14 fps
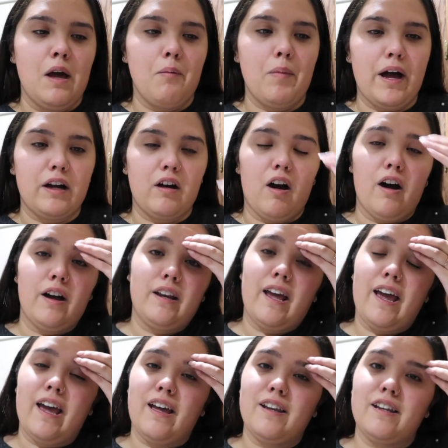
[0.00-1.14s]
back on
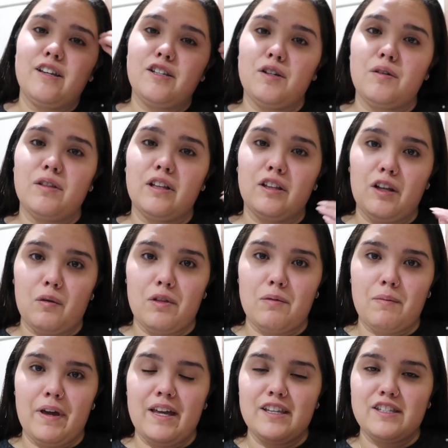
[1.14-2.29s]
and do the look with
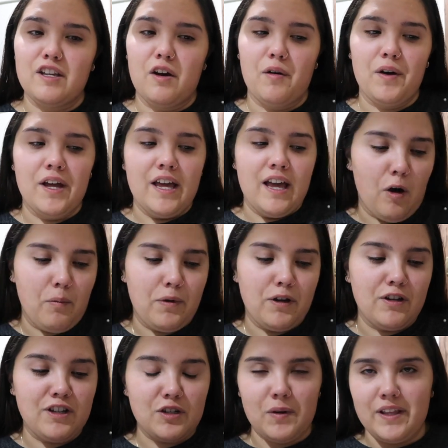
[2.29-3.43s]
me. So I hope you
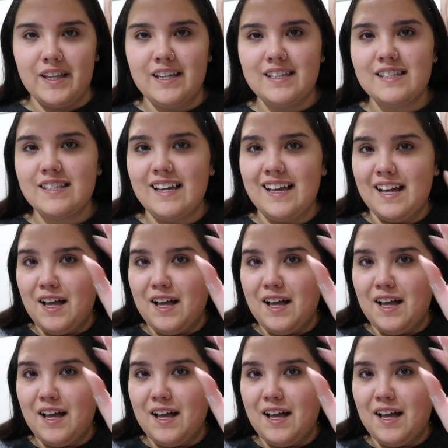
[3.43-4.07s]
enjoy this.